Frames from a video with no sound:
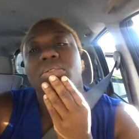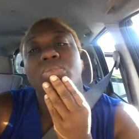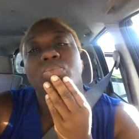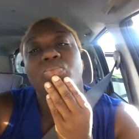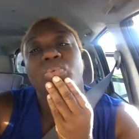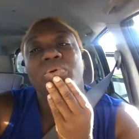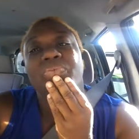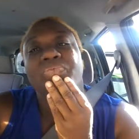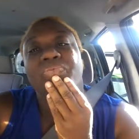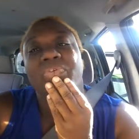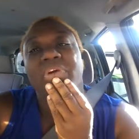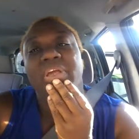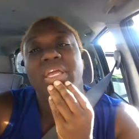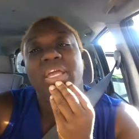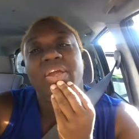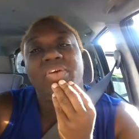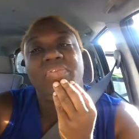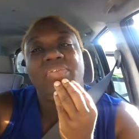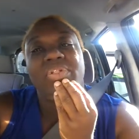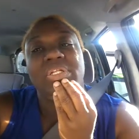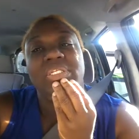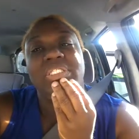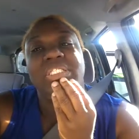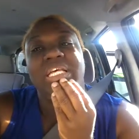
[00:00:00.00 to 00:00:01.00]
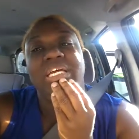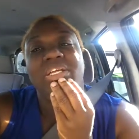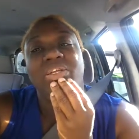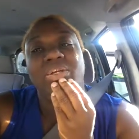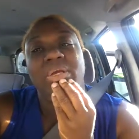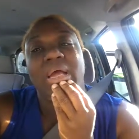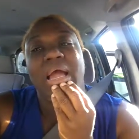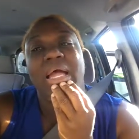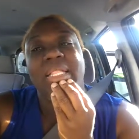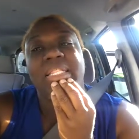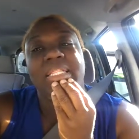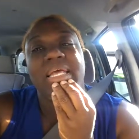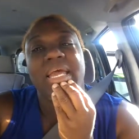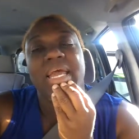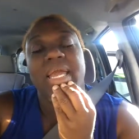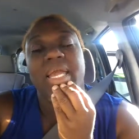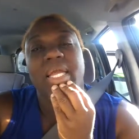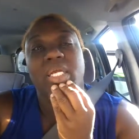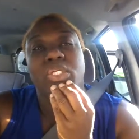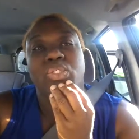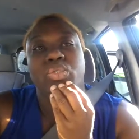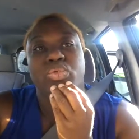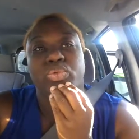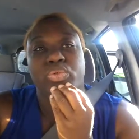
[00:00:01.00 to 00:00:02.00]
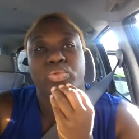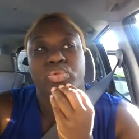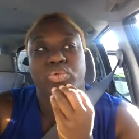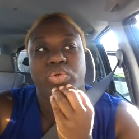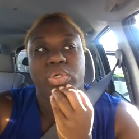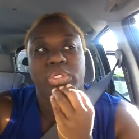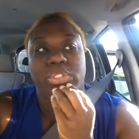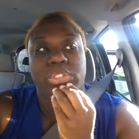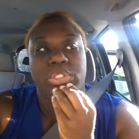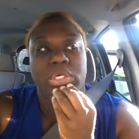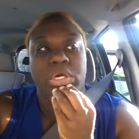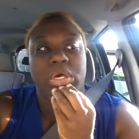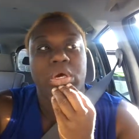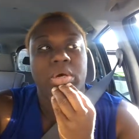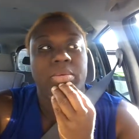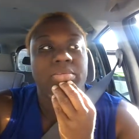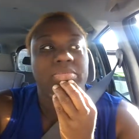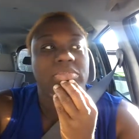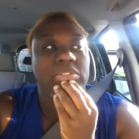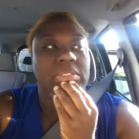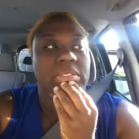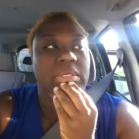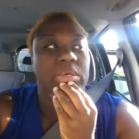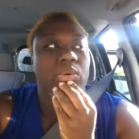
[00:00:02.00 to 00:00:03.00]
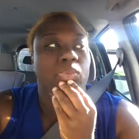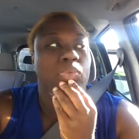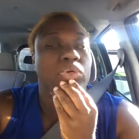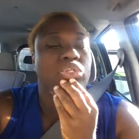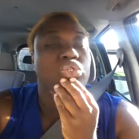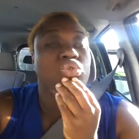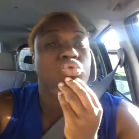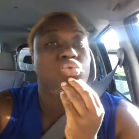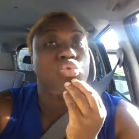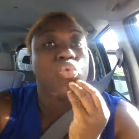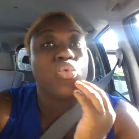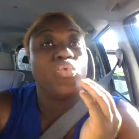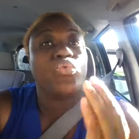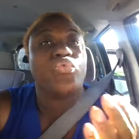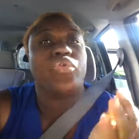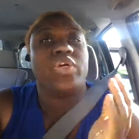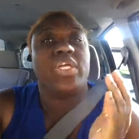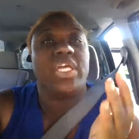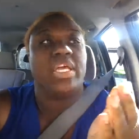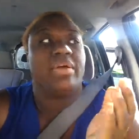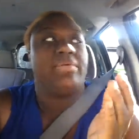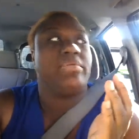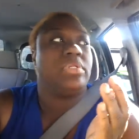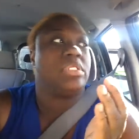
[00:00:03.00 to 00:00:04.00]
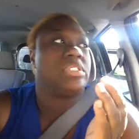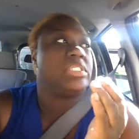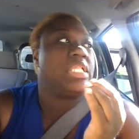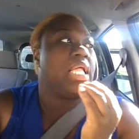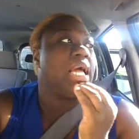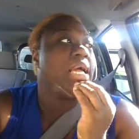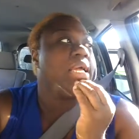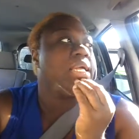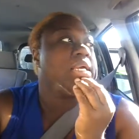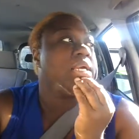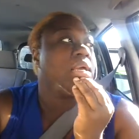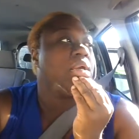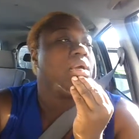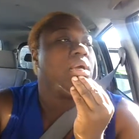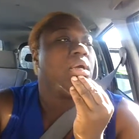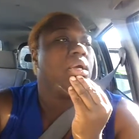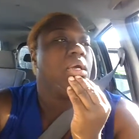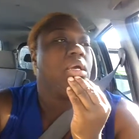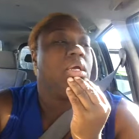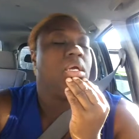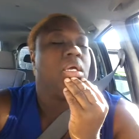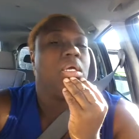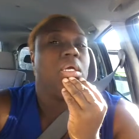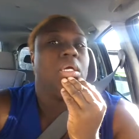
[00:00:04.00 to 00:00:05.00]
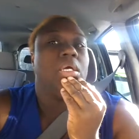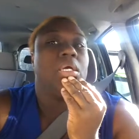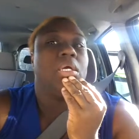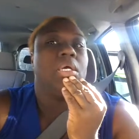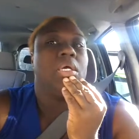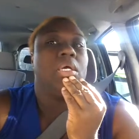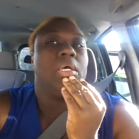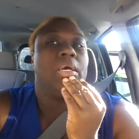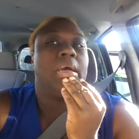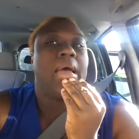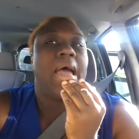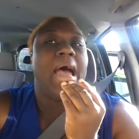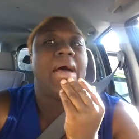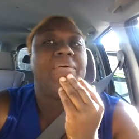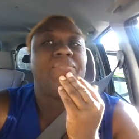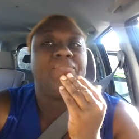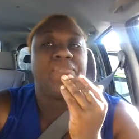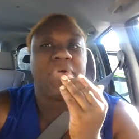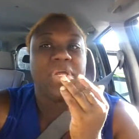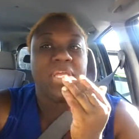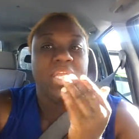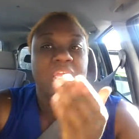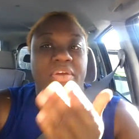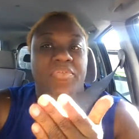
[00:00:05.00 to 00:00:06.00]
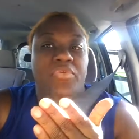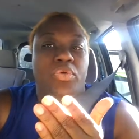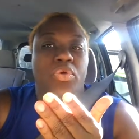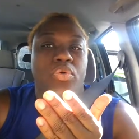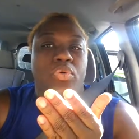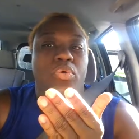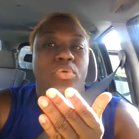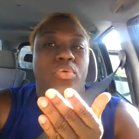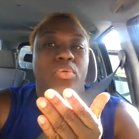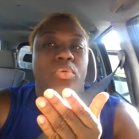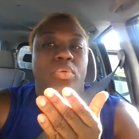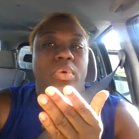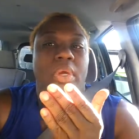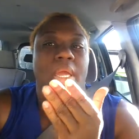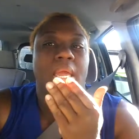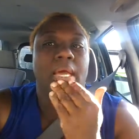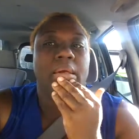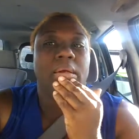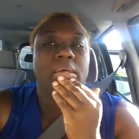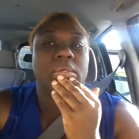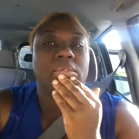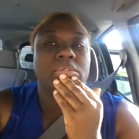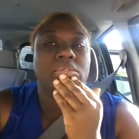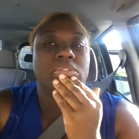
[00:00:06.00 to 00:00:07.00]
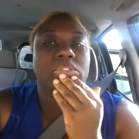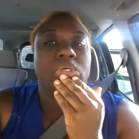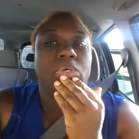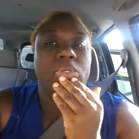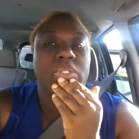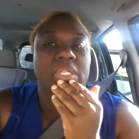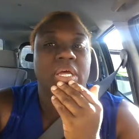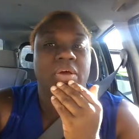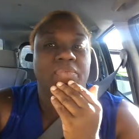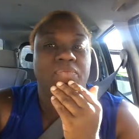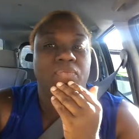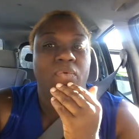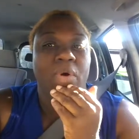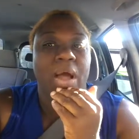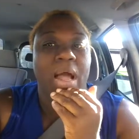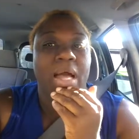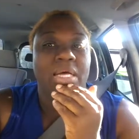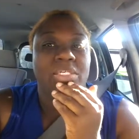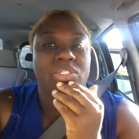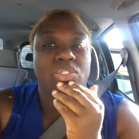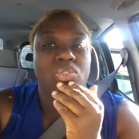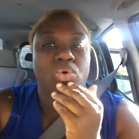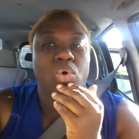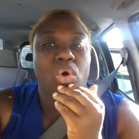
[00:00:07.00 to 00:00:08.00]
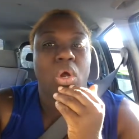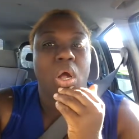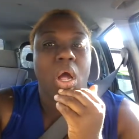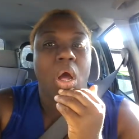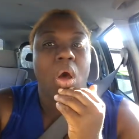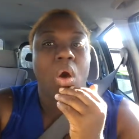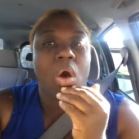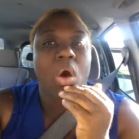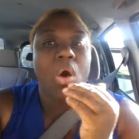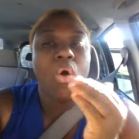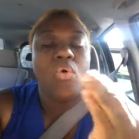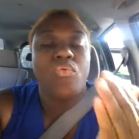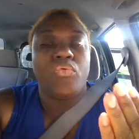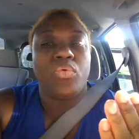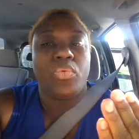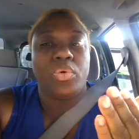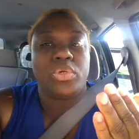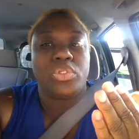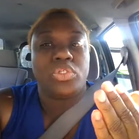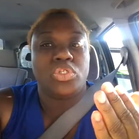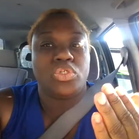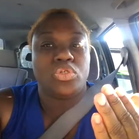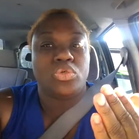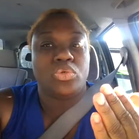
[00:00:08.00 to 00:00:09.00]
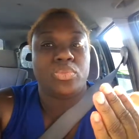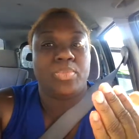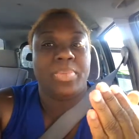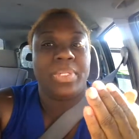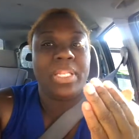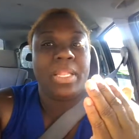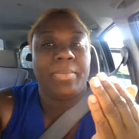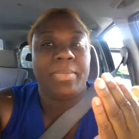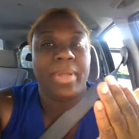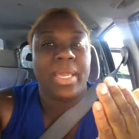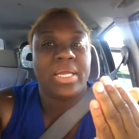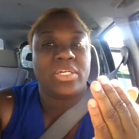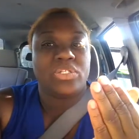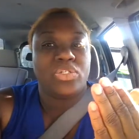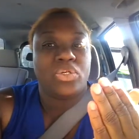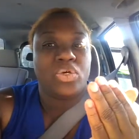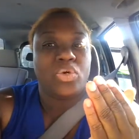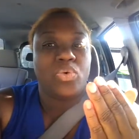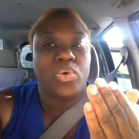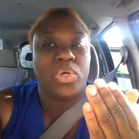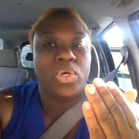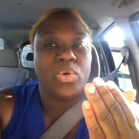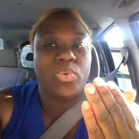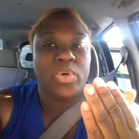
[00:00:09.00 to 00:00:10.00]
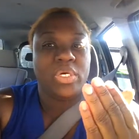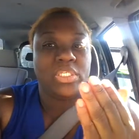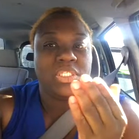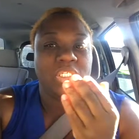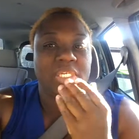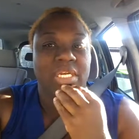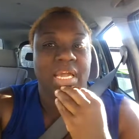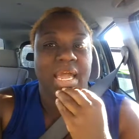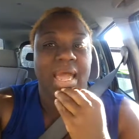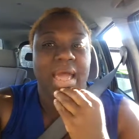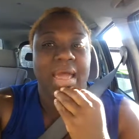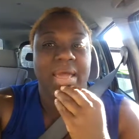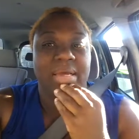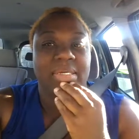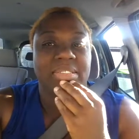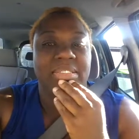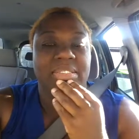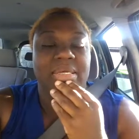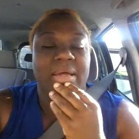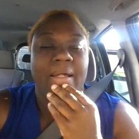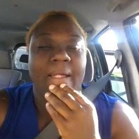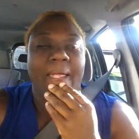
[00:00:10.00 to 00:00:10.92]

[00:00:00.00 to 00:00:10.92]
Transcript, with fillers: with forgiveness. Like I think true trust comes with true forgiveness. Like I forgive you, so therefore I start all over with you. But let me ask you a quick question, guys.